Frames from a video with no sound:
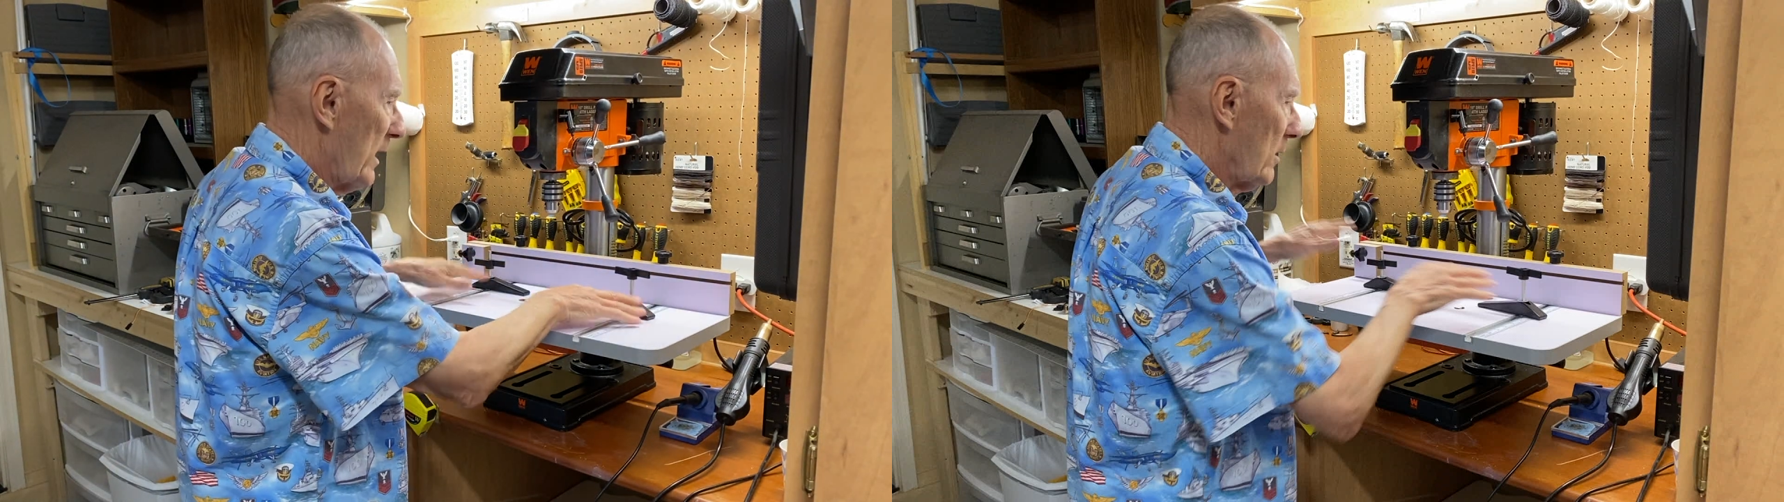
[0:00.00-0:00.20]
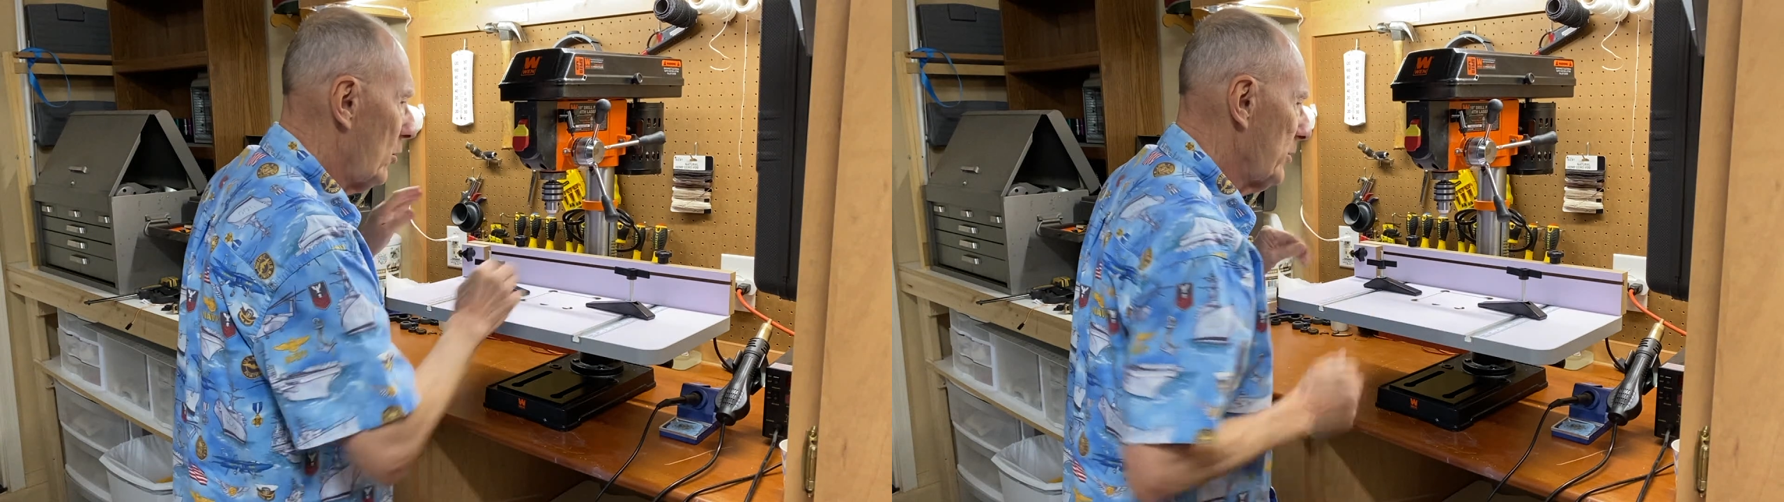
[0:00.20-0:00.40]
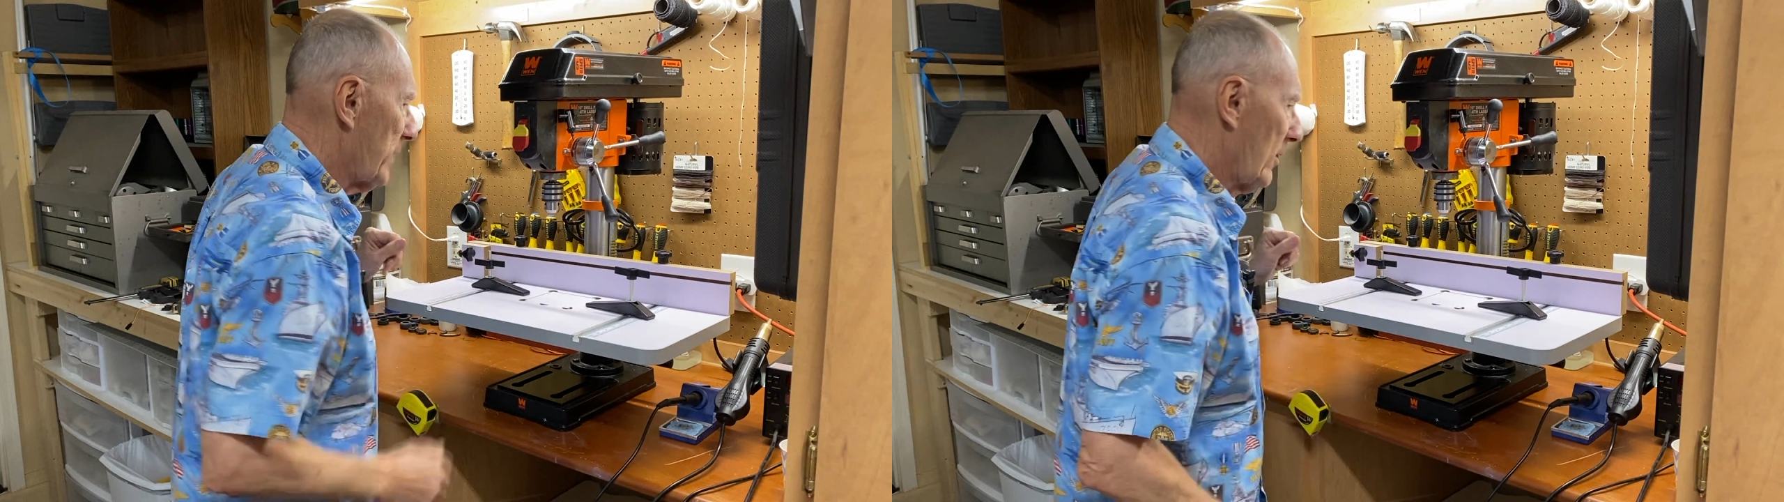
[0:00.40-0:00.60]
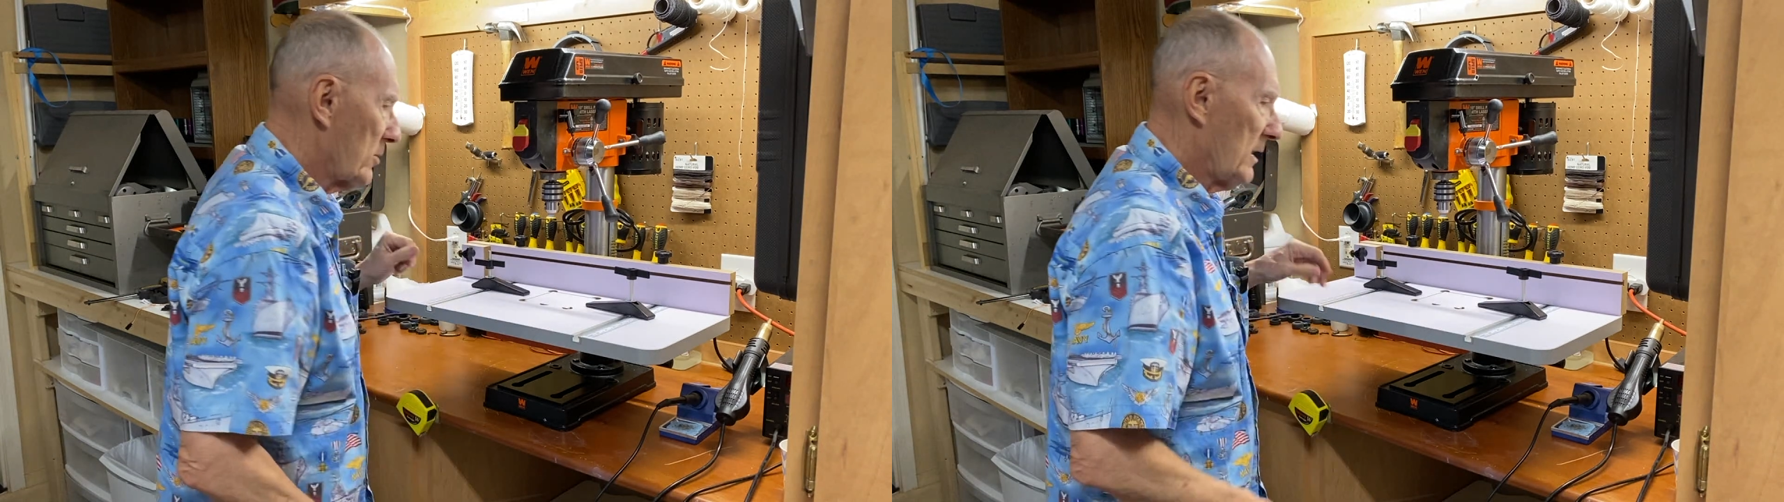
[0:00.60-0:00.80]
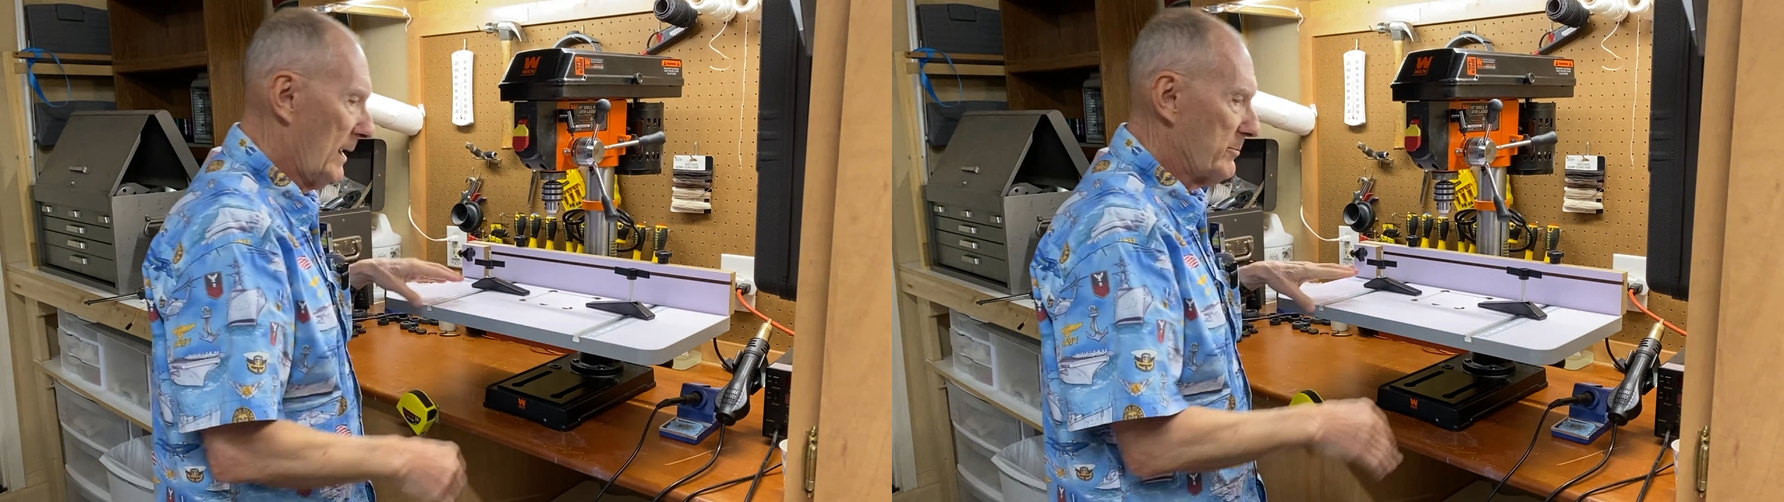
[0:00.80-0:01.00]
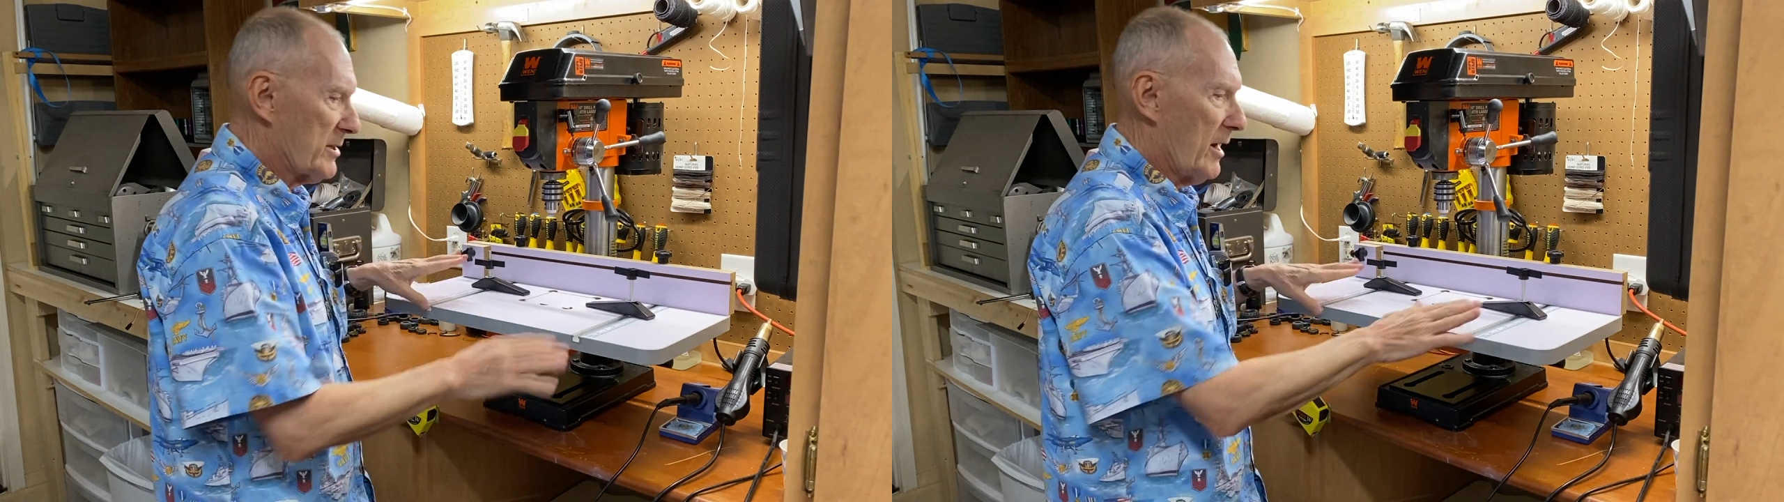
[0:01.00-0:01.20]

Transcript: hold down clamps that are